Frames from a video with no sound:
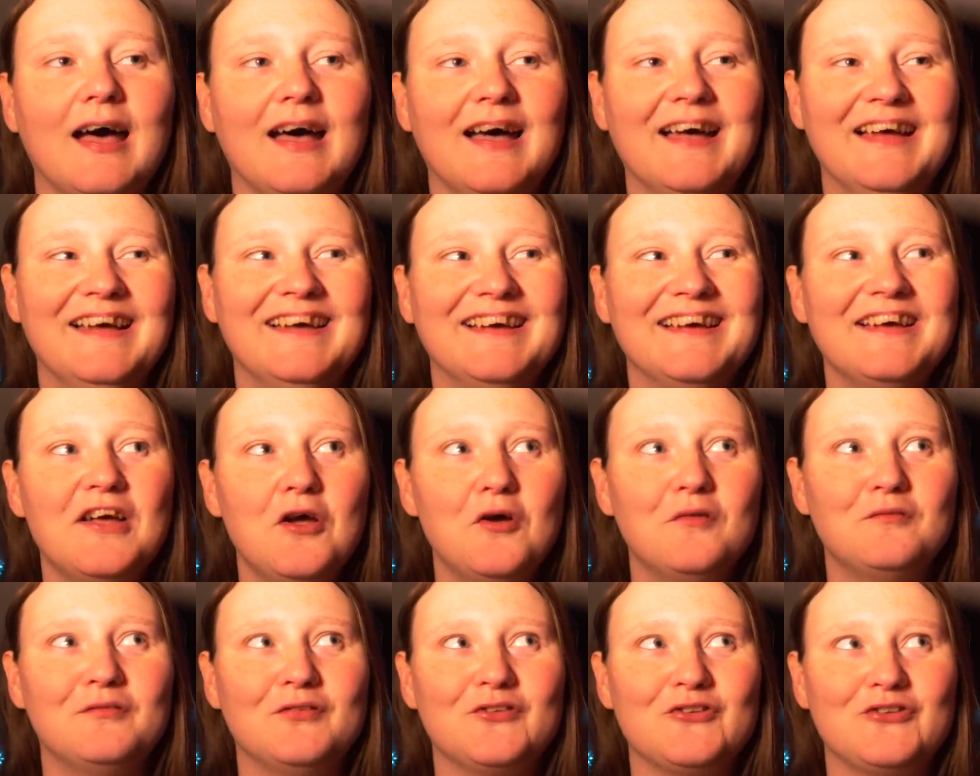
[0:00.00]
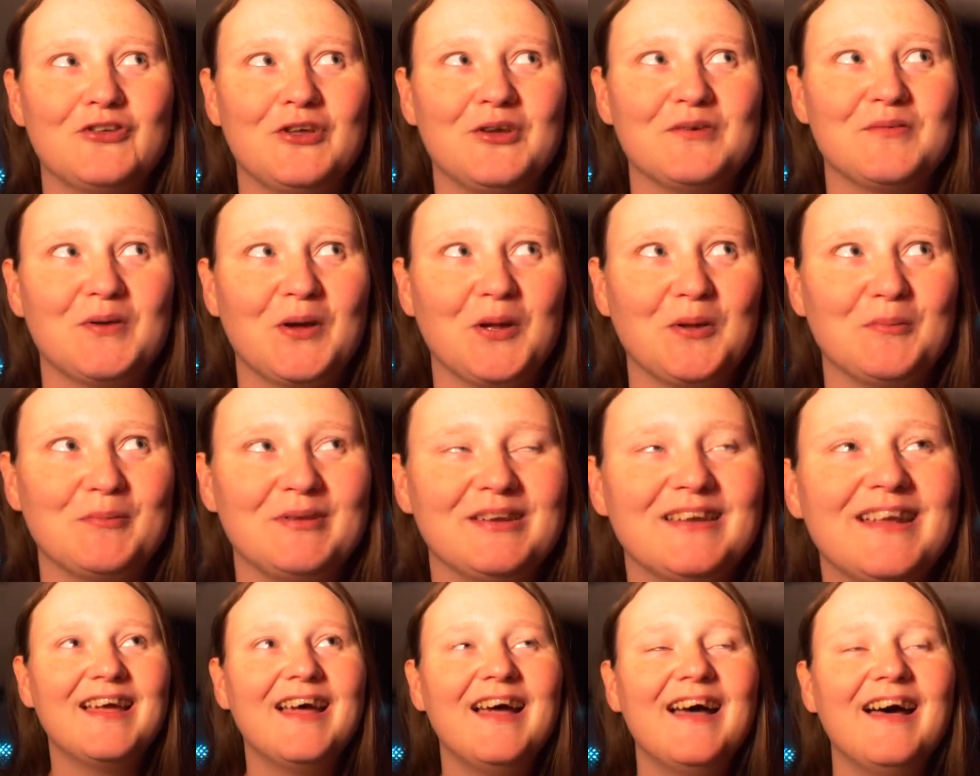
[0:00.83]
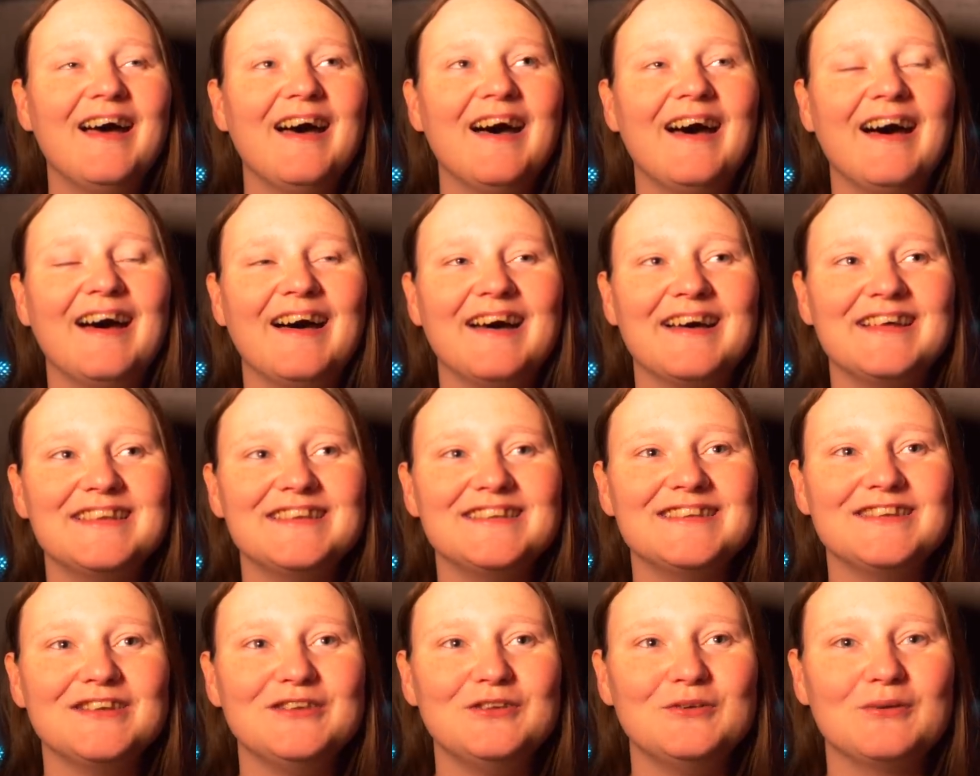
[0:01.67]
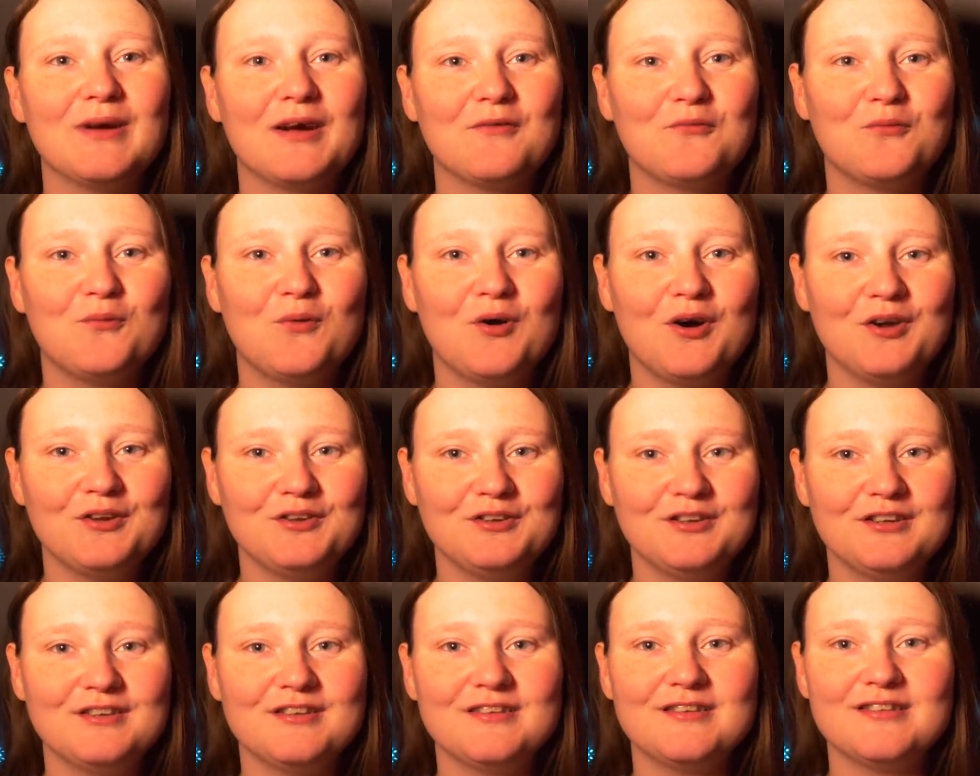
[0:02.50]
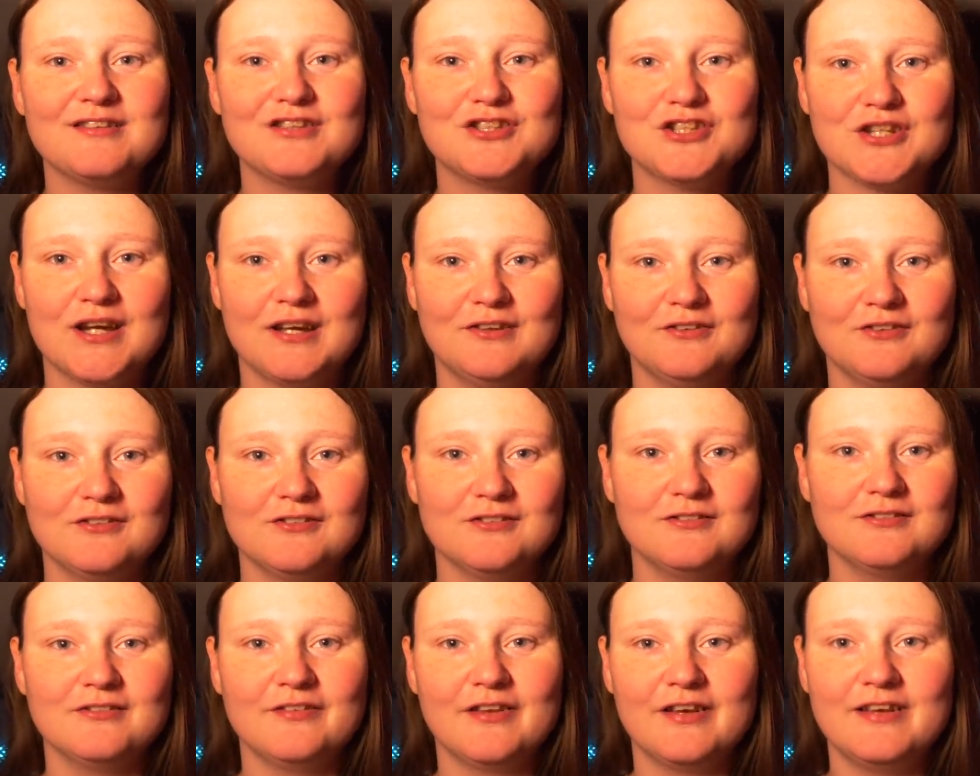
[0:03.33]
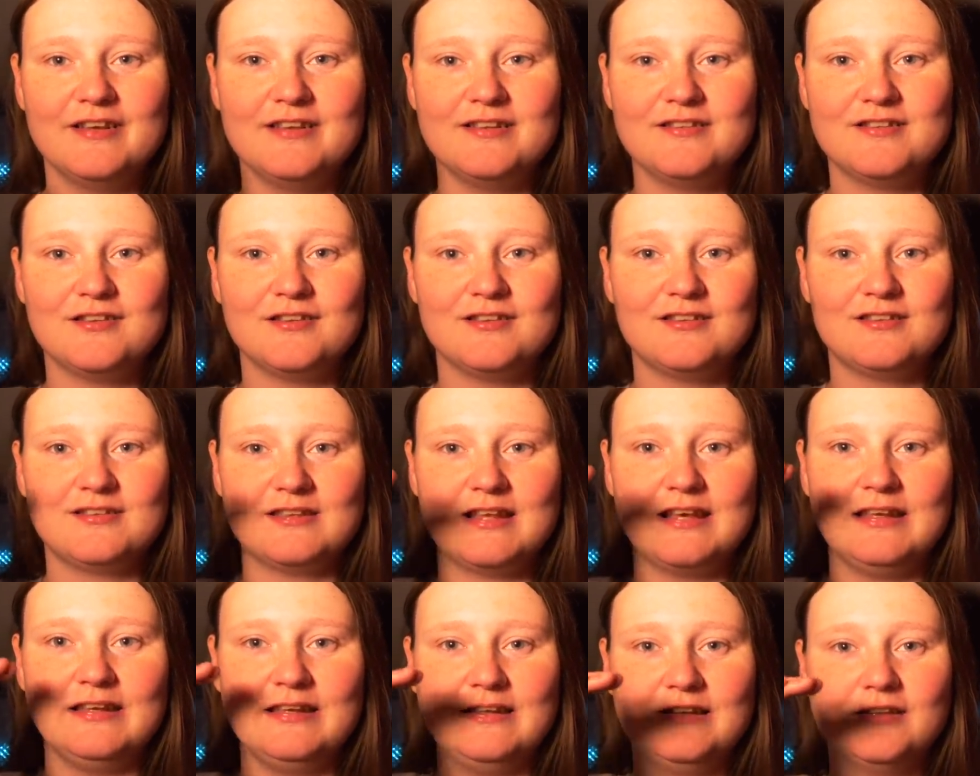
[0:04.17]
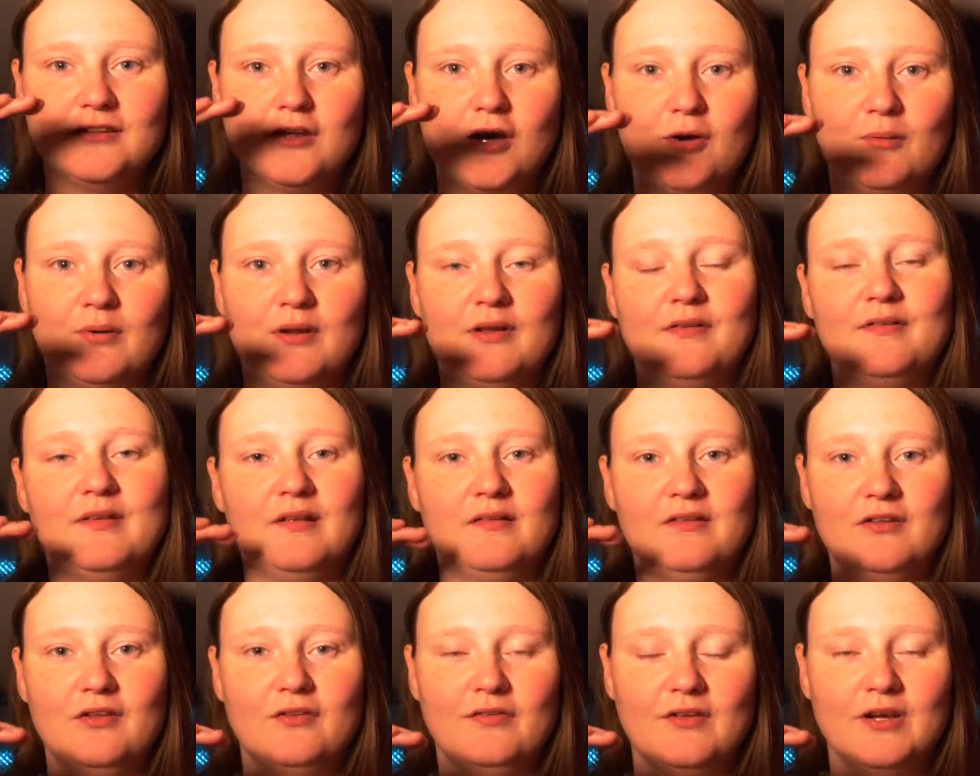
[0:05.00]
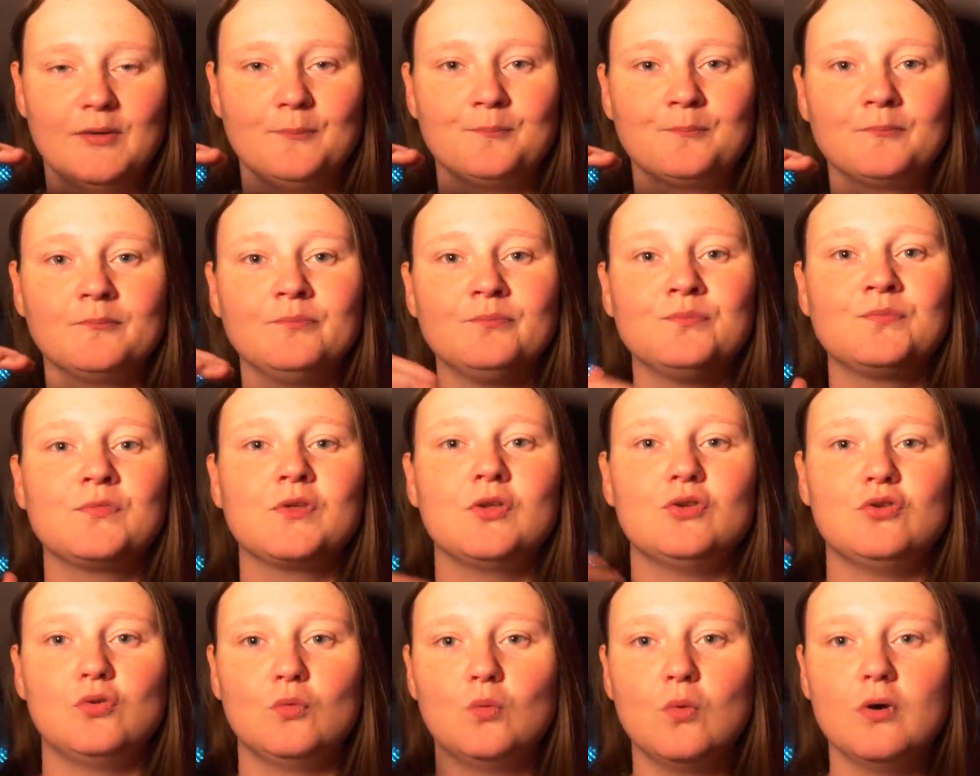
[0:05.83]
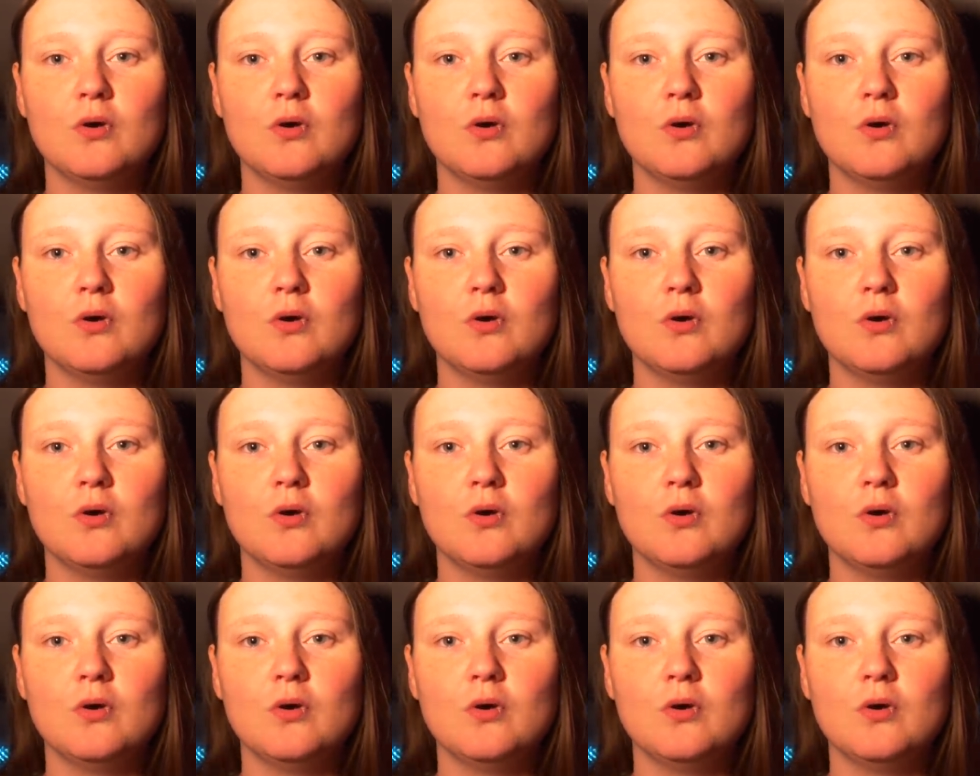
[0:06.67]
for the sake of argument. And you have one channel that is slightly lower than the other. So